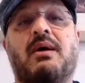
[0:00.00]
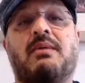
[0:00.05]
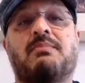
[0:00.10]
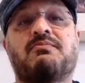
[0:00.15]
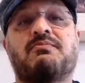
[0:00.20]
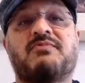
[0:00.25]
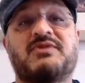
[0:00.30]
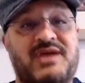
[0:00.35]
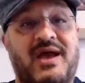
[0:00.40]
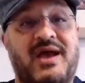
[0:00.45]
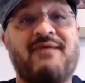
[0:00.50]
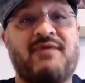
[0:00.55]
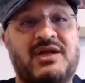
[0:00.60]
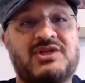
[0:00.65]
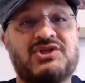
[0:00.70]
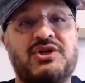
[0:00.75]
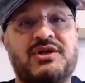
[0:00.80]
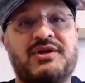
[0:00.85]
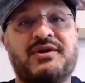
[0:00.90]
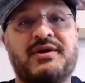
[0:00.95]
which I have
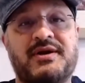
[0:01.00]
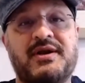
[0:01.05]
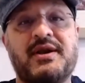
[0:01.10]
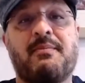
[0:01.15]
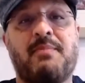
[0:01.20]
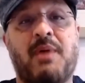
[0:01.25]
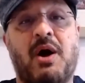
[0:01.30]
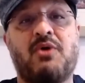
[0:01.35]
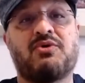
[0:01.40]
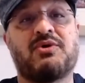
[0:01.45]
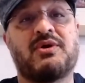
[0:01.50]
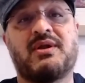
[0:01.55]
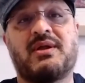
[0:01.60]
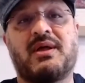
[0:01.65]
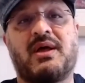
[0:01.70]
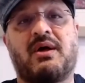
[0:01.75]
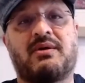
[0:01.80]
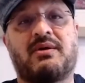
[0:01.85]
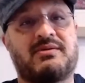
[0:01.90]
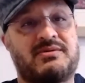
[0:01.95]
actually written about
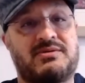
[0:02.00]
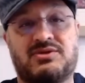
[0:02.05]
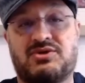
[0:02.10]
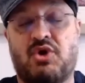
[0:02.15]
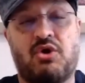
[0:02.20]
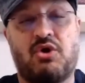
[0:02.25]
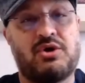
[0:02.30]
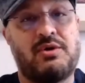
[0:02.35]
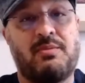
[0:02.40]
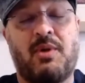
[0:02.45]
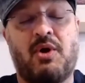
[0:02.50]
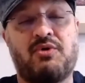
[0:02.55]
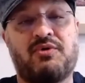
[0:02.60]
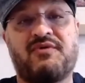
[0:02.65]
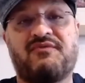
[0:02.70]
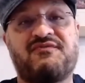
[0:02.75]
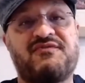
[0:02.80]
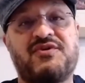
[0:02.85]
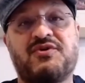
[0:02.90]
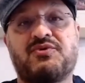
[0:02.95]
or talked about a
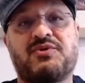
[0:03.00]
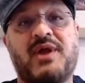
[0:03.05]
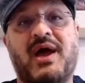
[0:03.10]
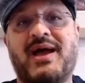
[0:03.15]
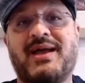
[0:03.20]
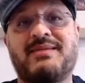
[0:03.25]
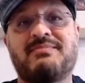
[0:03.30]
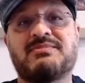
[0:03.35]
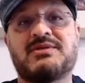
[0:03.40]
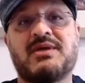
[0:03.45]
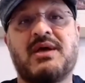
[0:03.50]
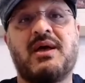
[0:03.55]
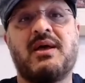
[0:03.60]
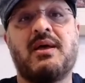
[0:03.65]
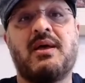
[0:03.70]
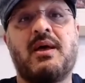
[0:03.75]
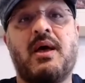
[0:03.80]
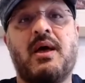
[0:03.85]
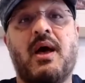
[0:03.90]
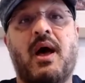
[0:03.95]
few times,
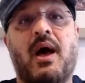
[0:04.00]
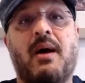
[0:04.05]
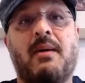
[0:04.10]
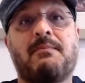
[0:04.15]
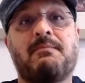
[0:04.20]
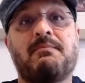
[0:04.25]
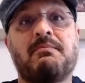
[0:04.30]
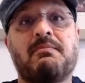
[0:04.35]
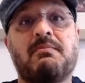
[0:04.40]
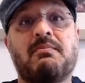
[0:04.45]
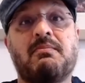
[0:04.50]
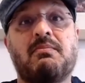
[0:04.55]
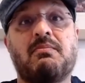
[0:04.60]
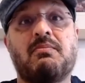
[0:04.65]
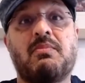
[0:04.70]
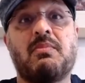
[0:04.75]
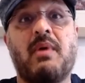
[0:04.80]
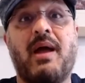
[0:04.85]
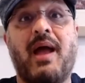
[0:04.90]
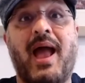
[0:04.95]
uh,
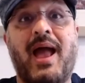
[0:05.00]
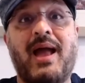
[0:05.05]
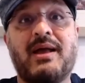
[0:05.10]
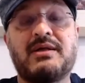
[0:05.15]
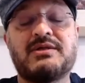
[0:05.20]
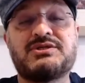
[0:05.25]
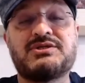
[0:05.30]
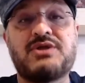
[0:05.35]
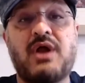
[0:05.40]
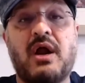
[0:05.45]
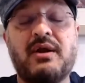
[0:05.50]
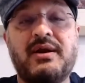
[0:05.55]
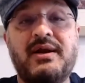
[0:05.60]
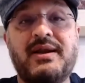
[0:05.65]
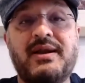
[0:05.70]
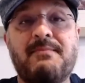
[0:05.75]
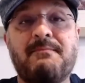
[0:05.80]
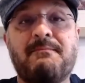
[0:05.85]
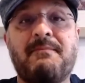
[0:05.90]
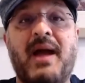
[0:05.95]
started
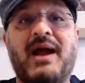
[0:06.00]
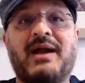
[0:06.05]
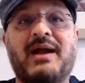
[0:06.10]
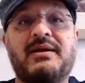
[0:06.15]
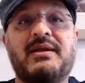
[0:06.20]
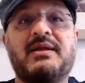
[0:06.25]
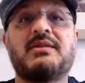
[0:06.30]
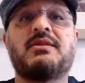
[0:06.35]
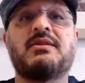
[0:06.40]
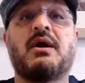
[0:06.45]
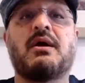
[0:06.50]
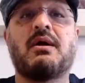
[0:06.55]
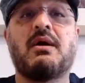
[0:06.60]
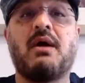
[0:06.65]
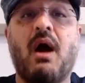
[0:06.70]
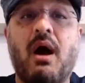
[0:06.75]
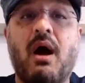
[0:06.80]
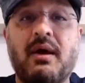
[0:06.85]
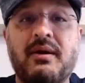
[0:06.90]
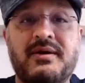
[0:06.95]
impacting the
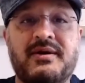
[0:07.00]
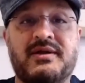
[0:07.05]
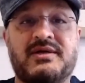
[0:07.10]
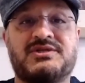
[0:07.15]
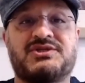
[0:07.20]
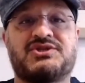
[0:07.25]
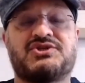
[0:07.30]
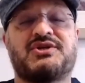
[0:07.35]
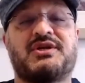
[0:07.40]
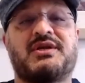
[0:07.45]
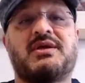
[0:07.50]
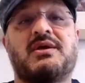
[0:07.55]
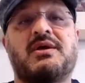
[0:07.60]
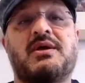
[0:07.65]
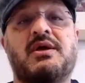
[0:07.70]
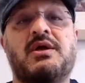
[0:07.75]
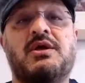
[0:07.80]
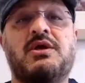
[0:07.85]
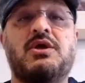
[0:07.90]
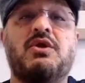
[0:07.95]
car industry.
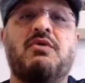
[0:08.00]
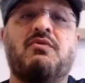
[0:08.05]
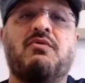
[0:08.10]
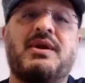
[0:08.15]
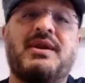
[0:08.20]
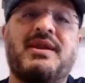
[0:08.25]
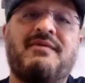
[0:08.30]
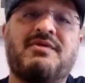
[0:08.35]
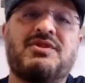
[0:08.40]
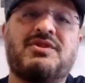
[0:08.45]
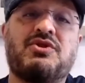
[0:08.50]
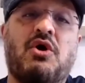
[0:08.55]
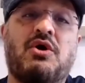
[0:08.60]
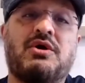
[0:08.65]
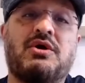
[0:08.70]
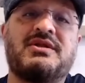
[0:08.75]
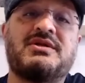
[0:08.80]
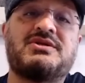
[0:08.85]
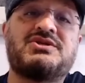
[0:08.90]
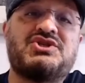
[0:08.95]
One never
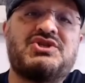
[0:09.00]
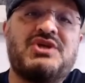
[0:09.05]
thought that